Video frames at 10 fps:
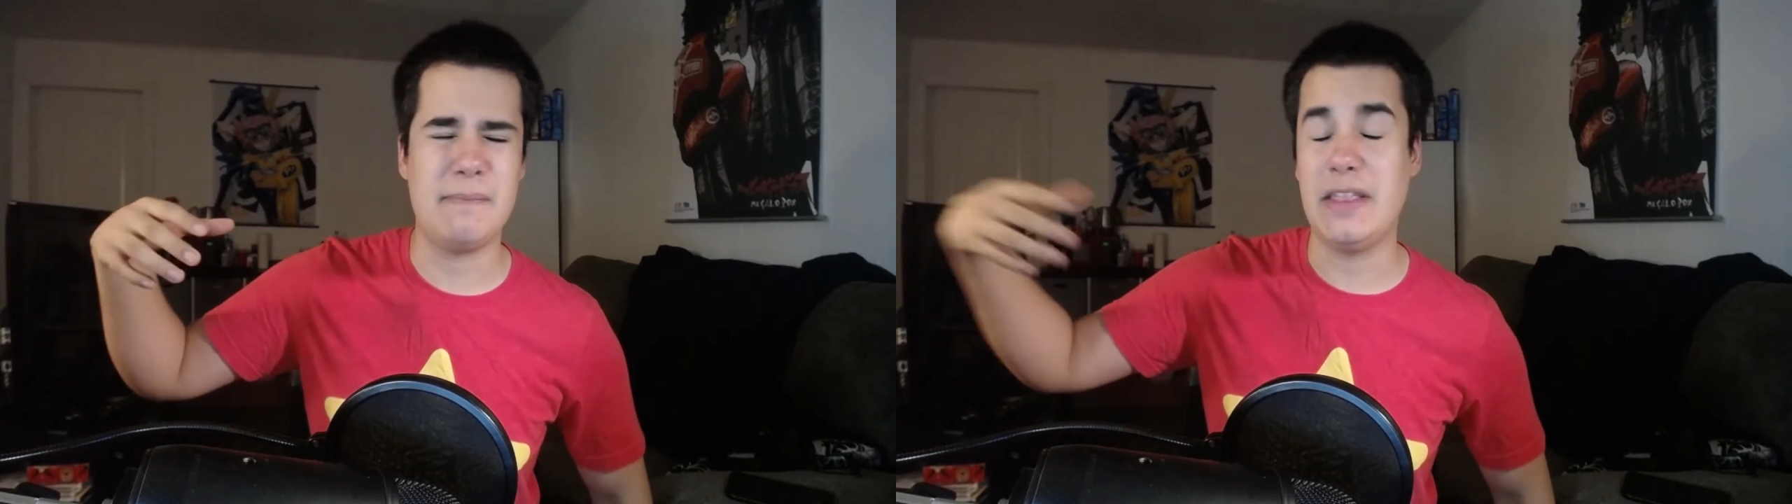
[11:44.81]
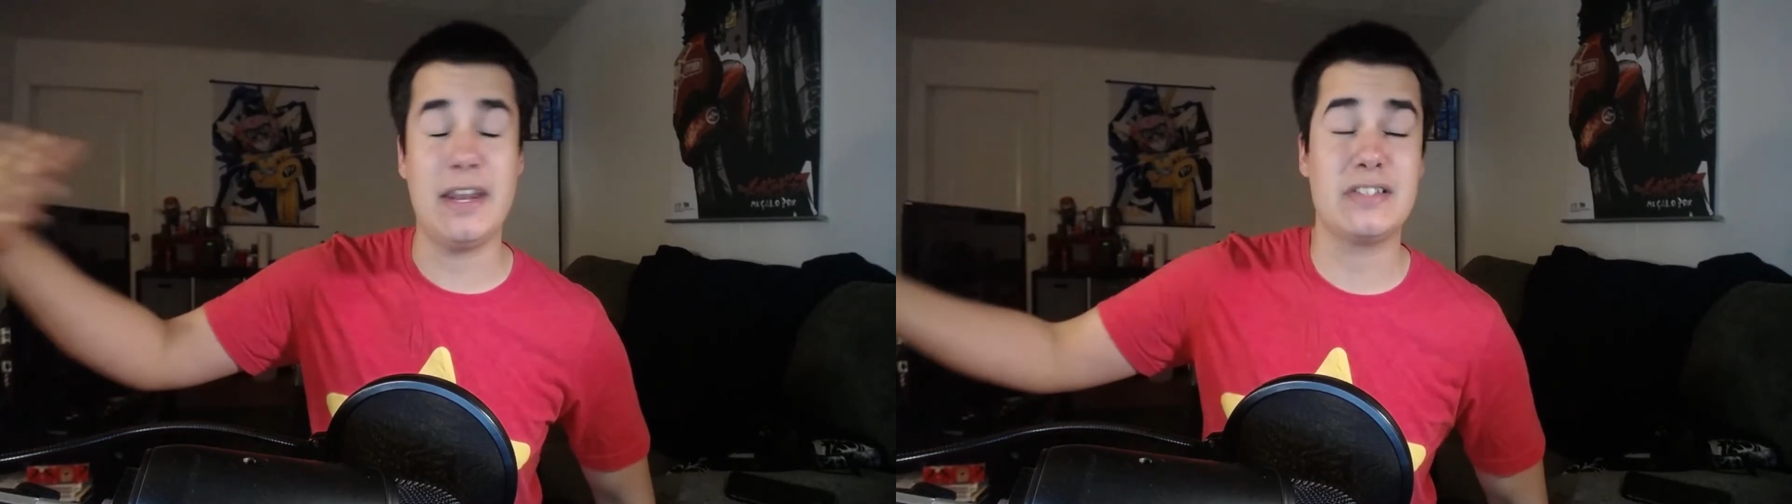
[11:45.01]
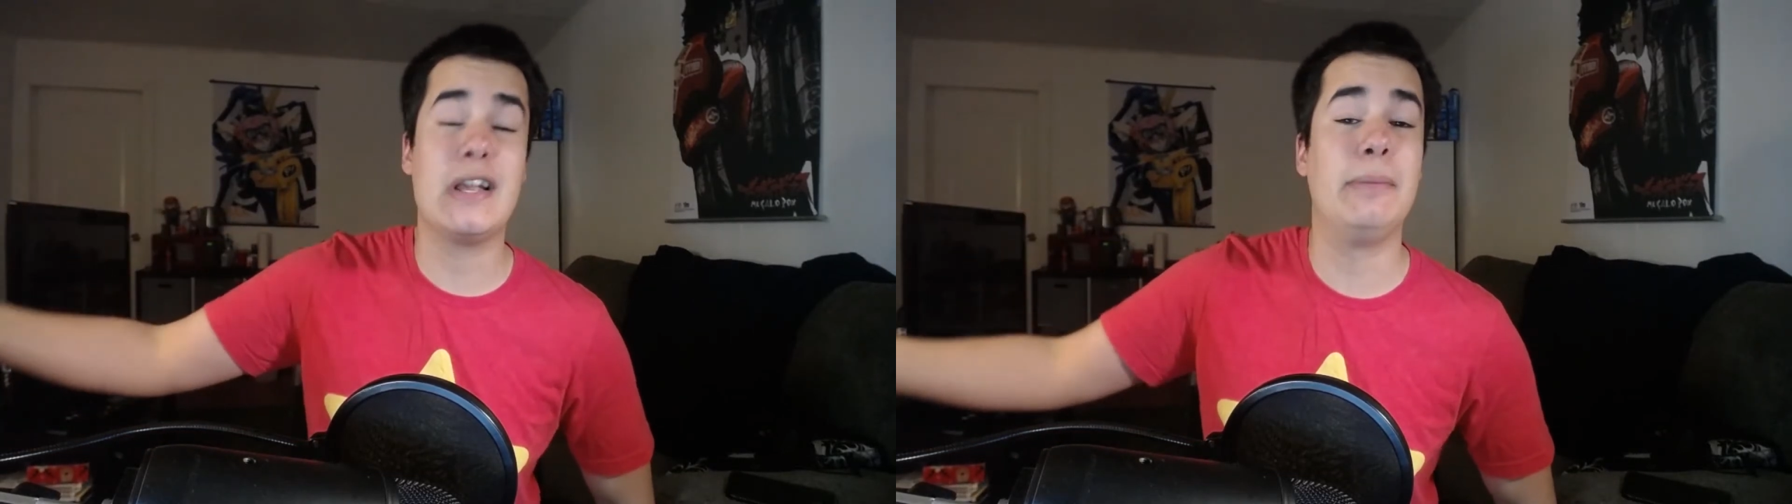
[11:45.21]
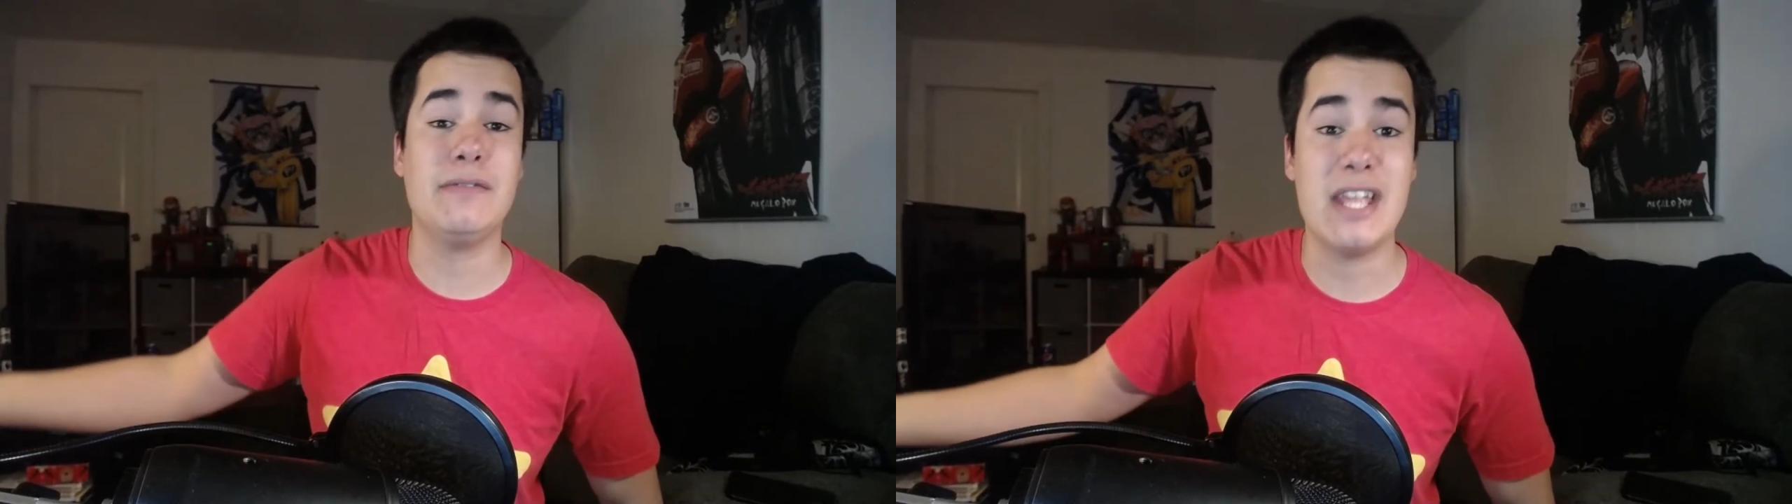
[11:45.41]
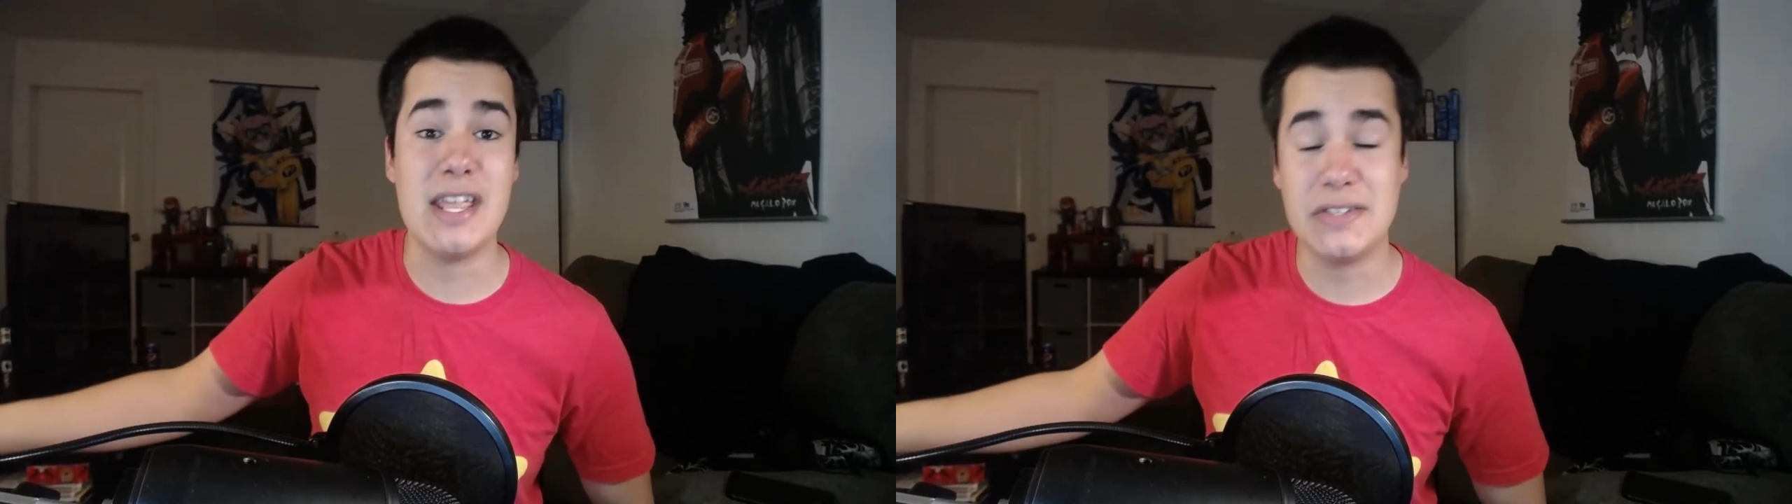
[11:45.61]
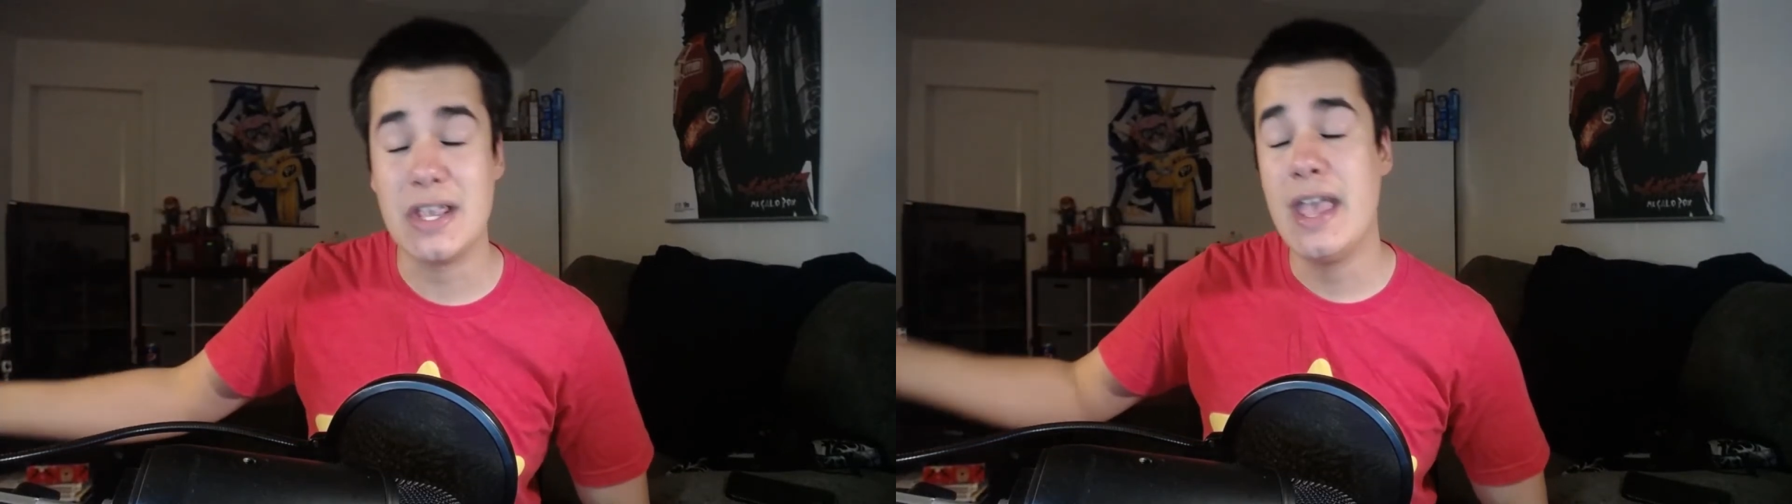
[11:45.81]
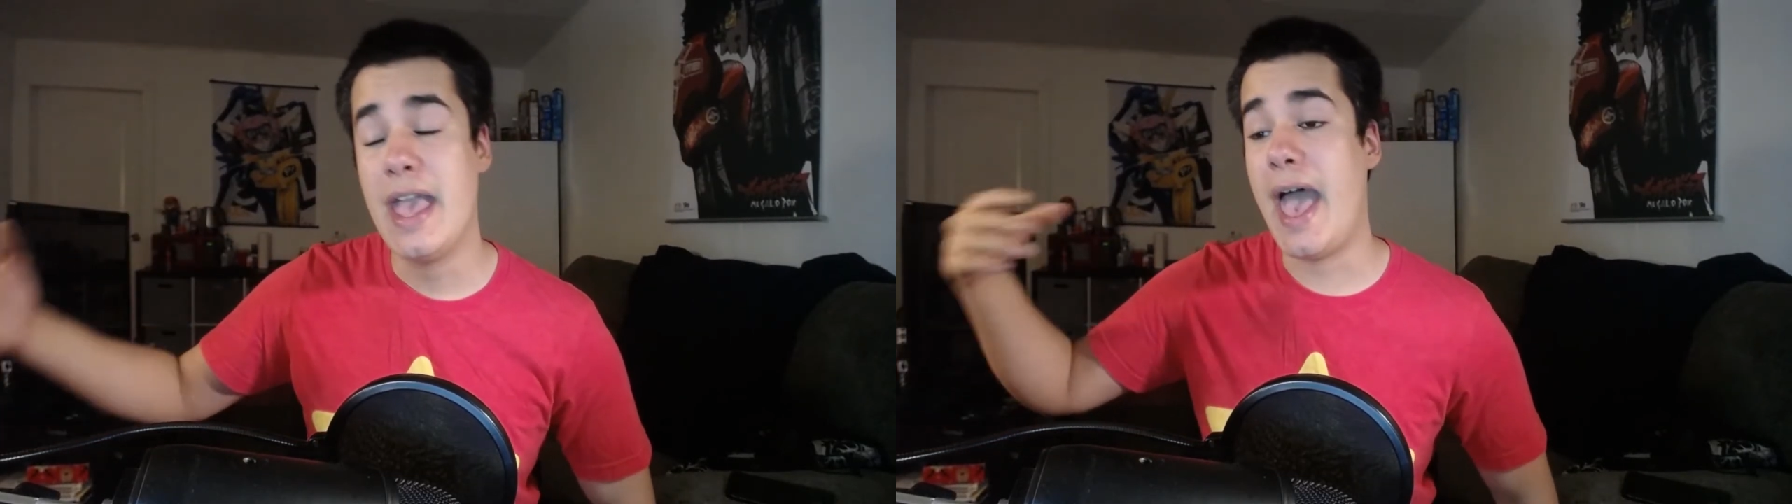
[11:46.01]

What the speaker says: in the next couple of days,